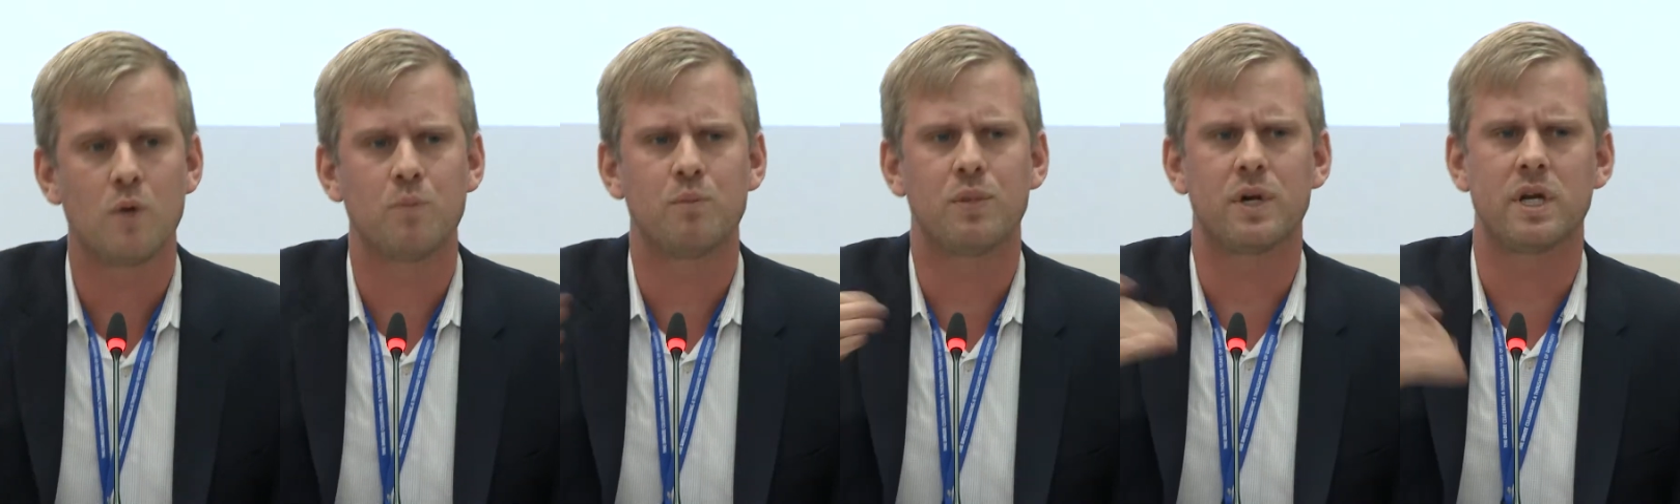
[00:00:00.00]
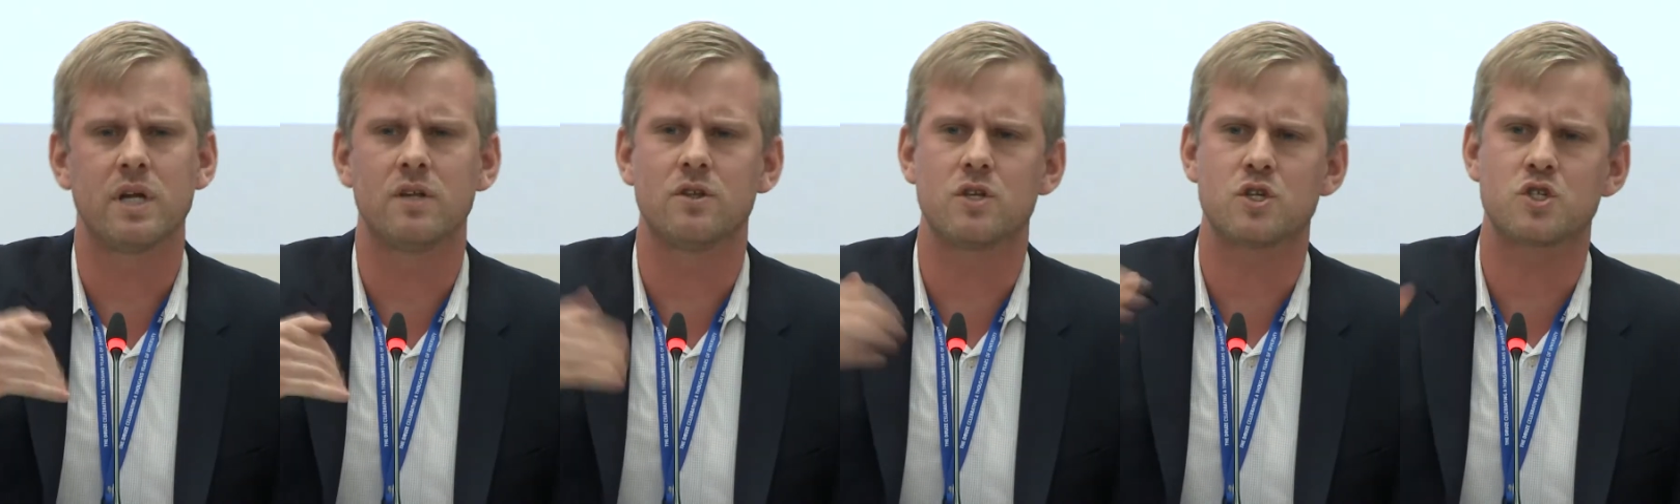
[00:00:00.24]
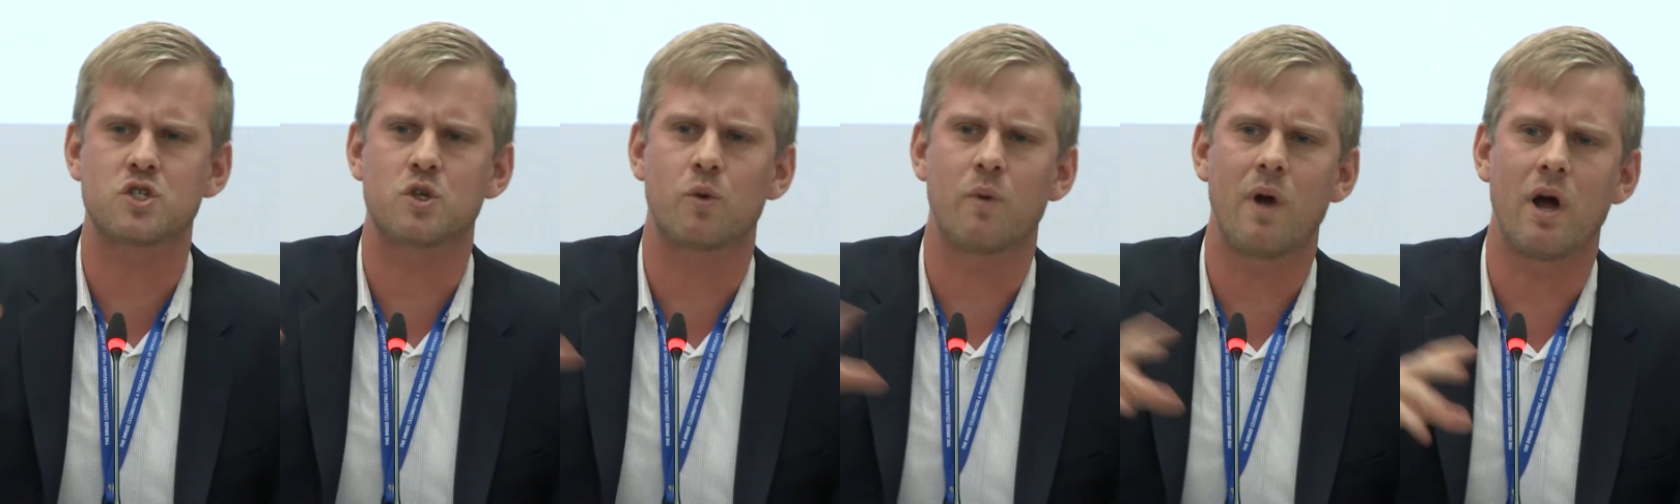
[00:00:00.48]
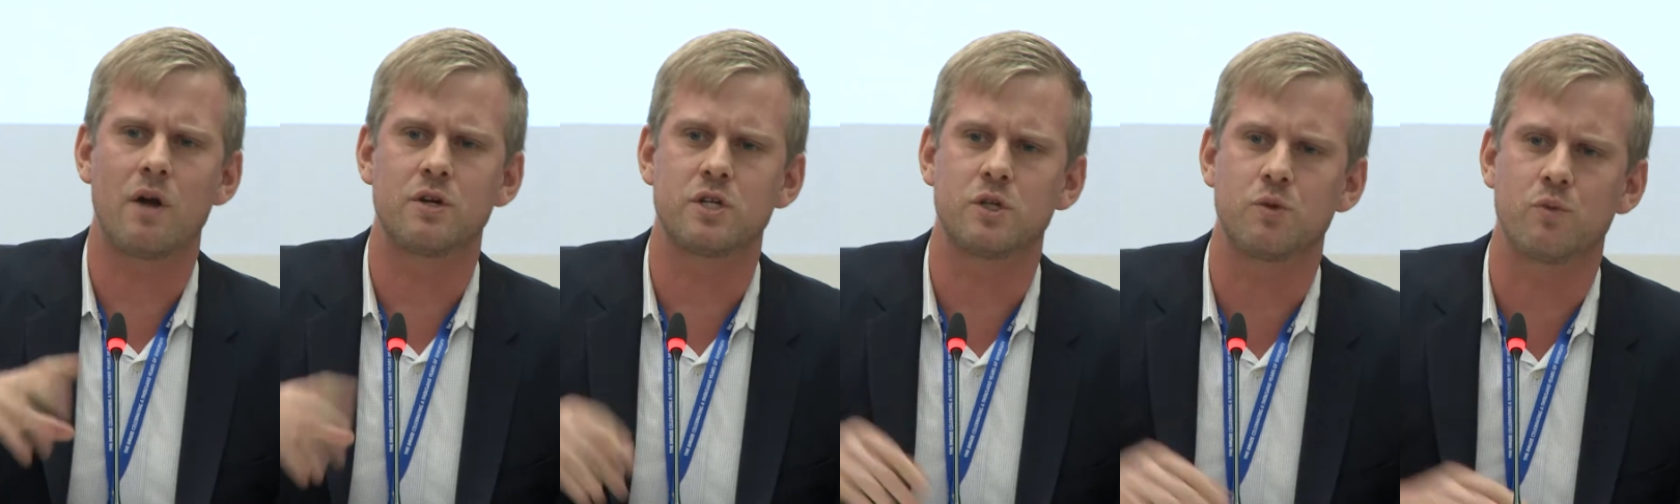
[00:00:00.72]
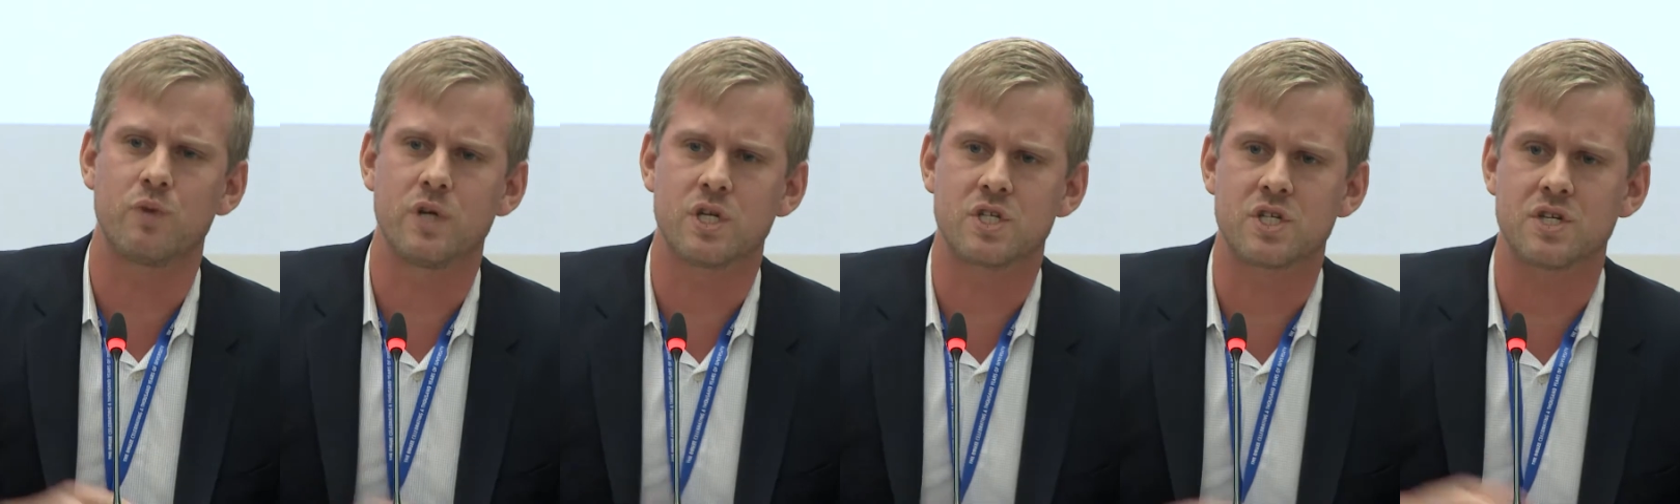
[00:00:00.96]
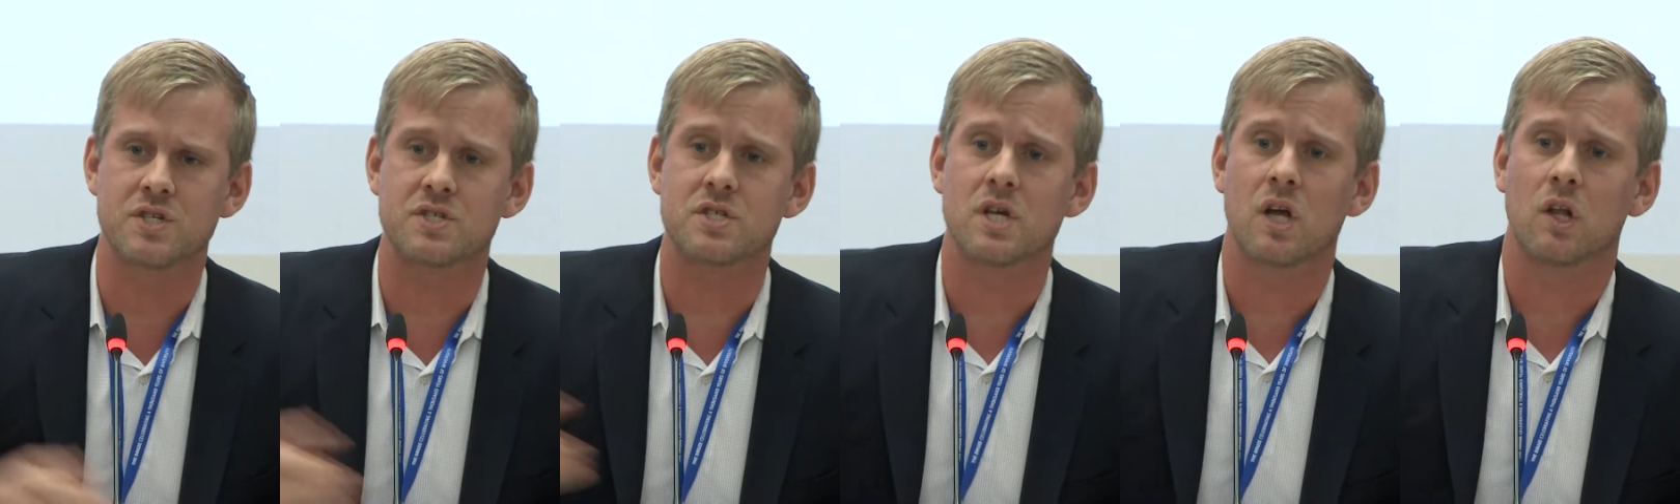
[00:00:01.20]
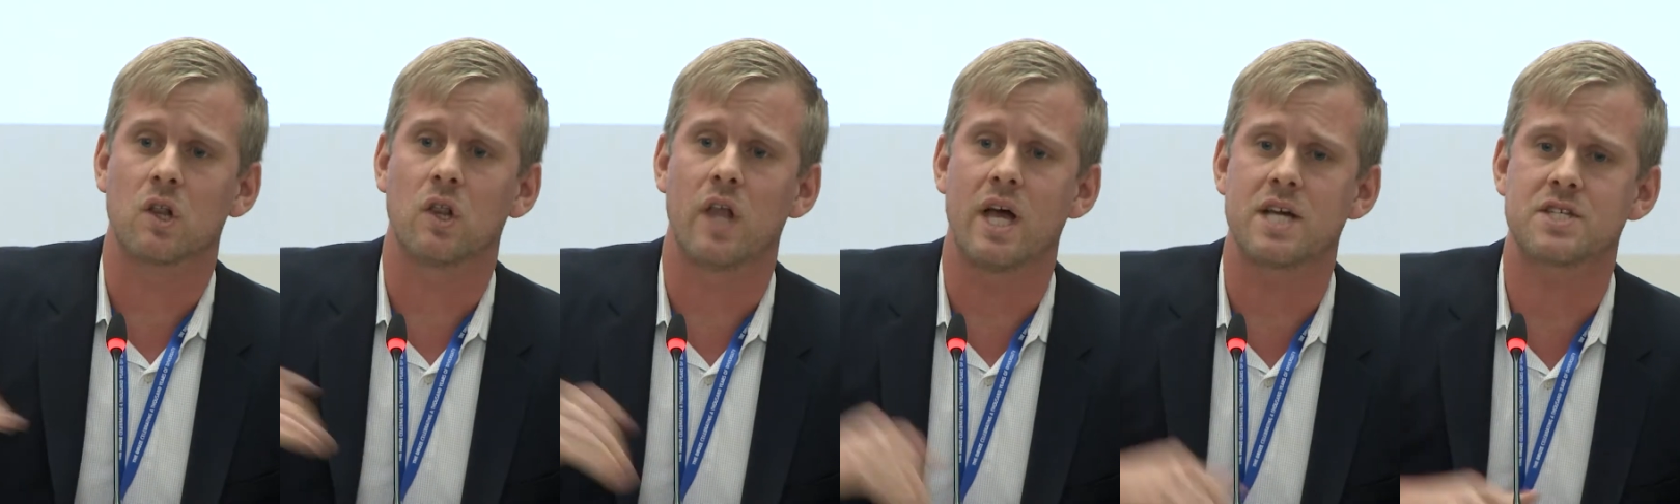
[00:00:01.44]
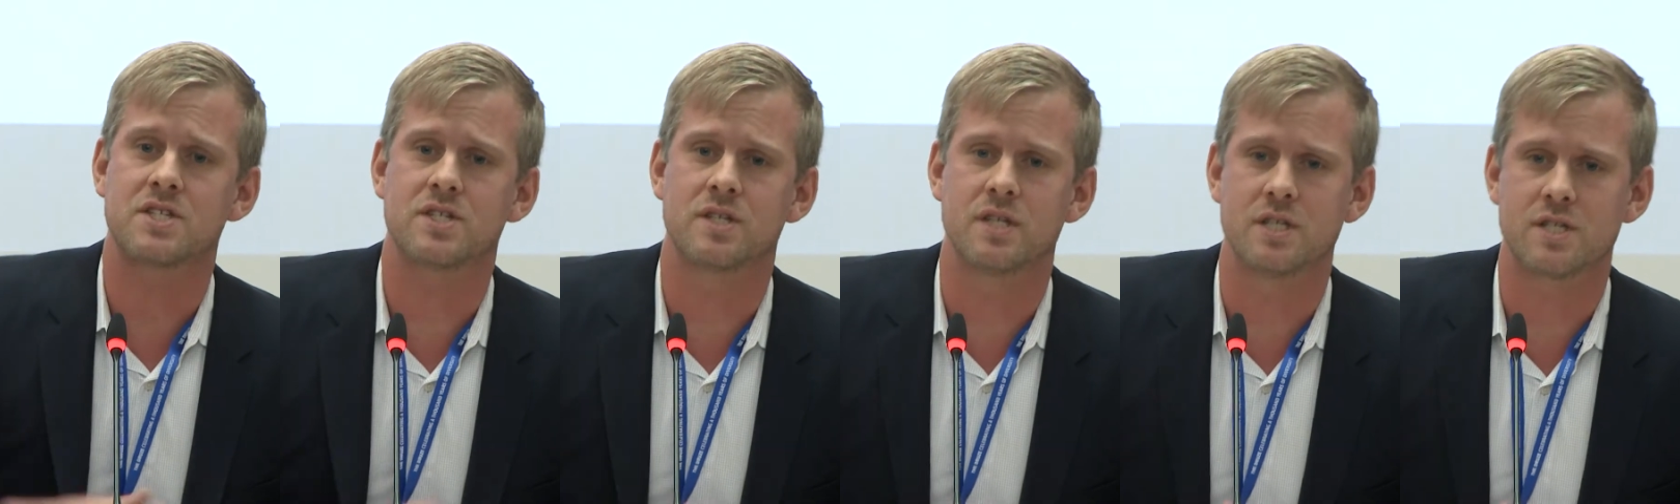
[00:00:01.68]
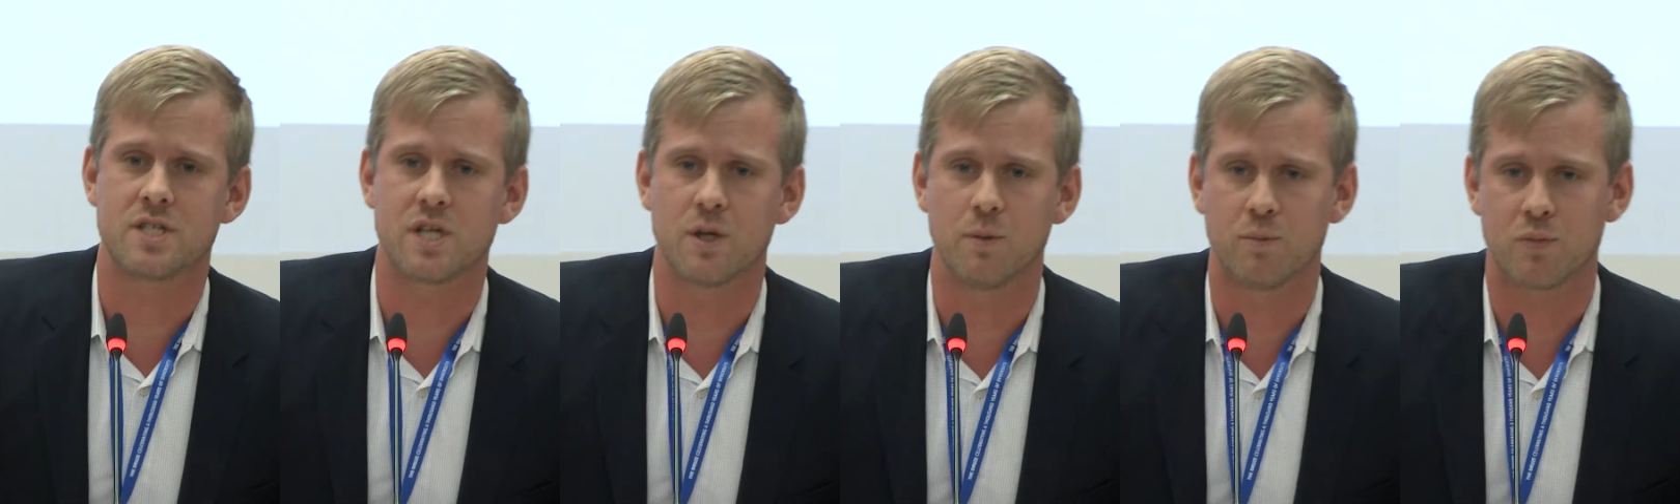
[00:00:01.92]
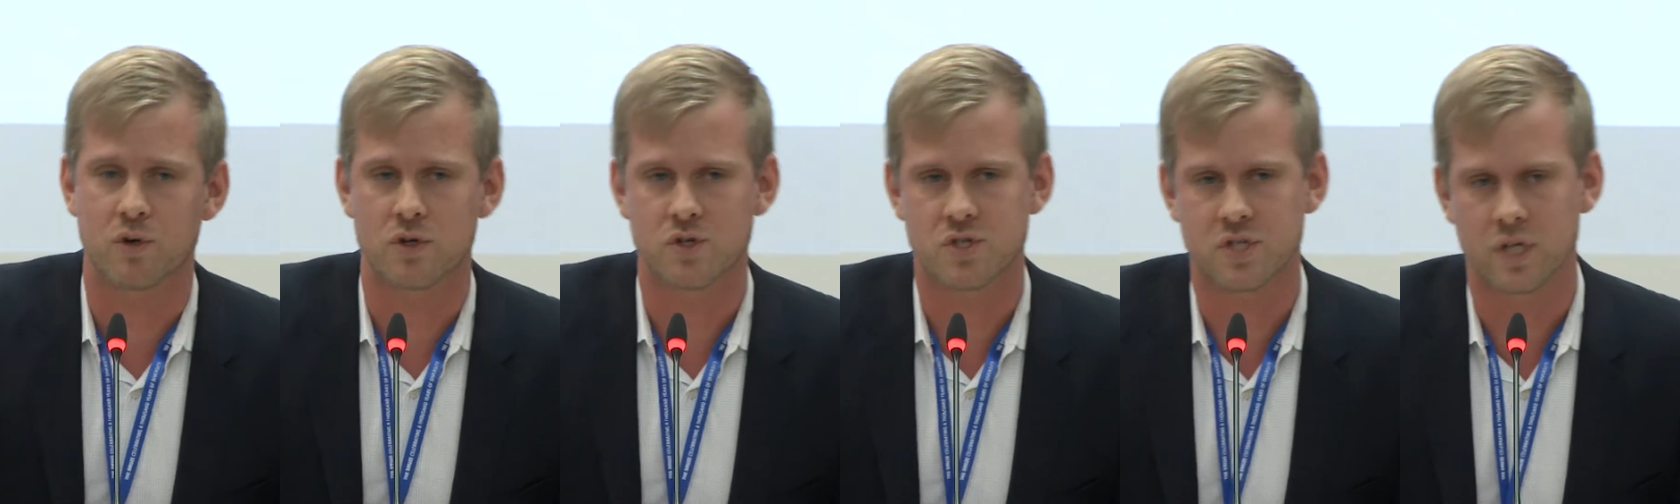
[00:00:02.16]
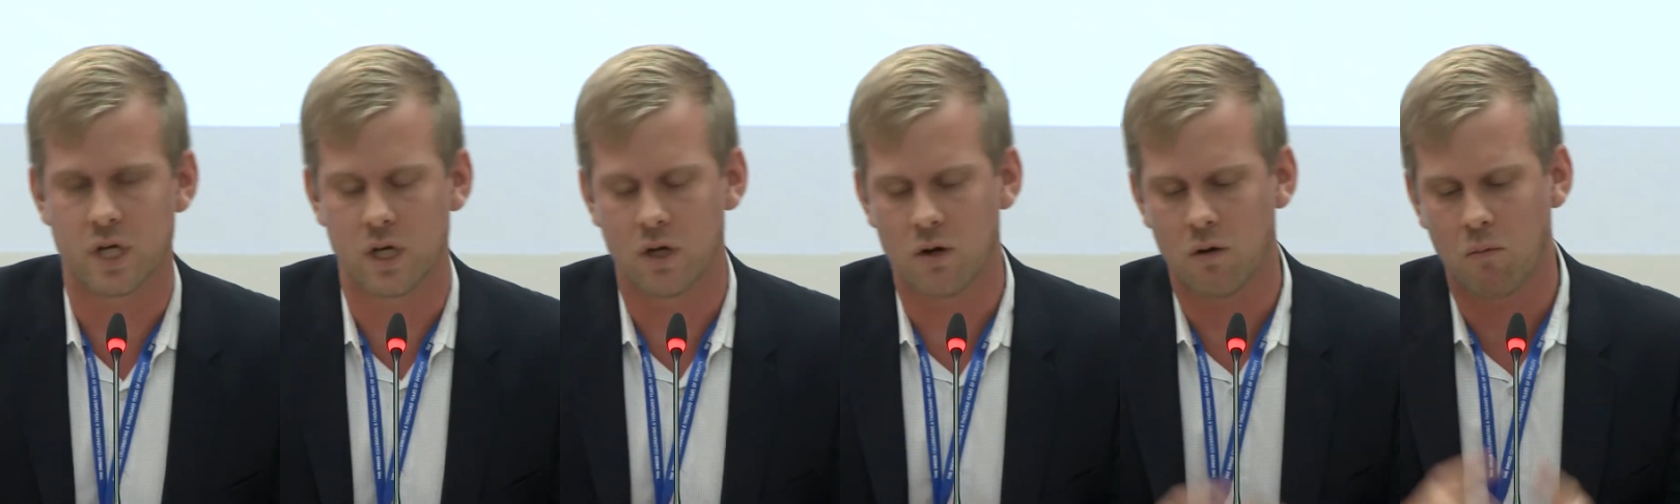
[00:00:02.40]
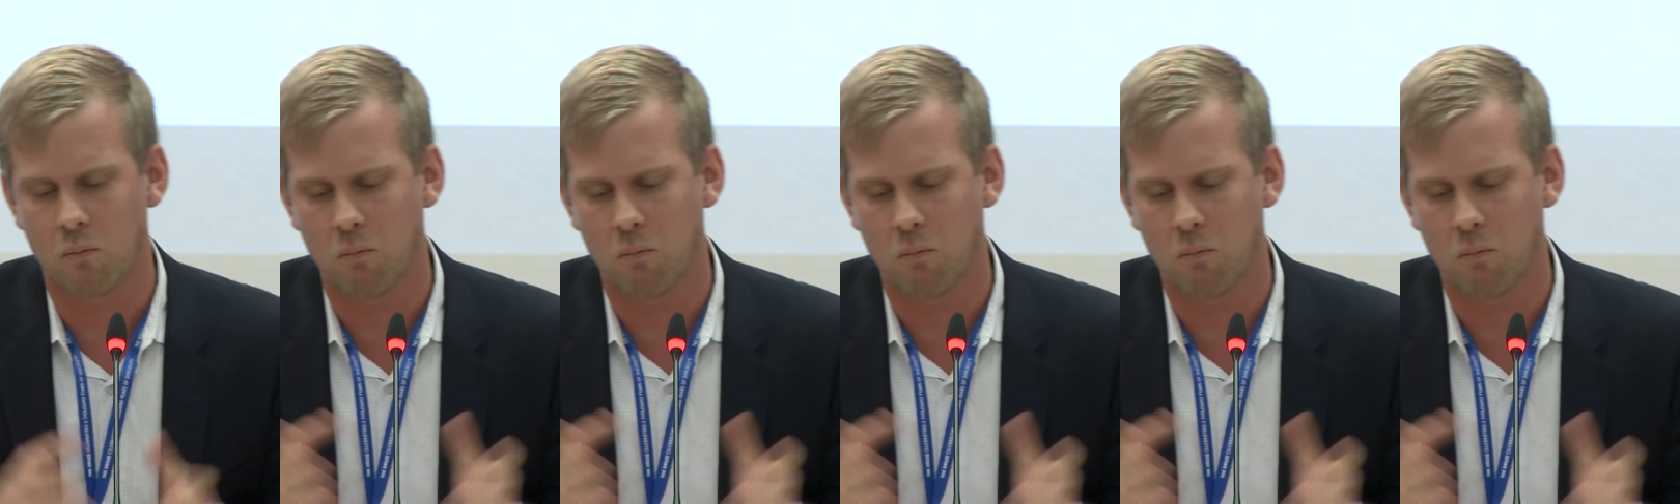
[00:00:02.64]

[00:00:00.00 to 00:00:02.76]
but in the surrounding regions less than 10%?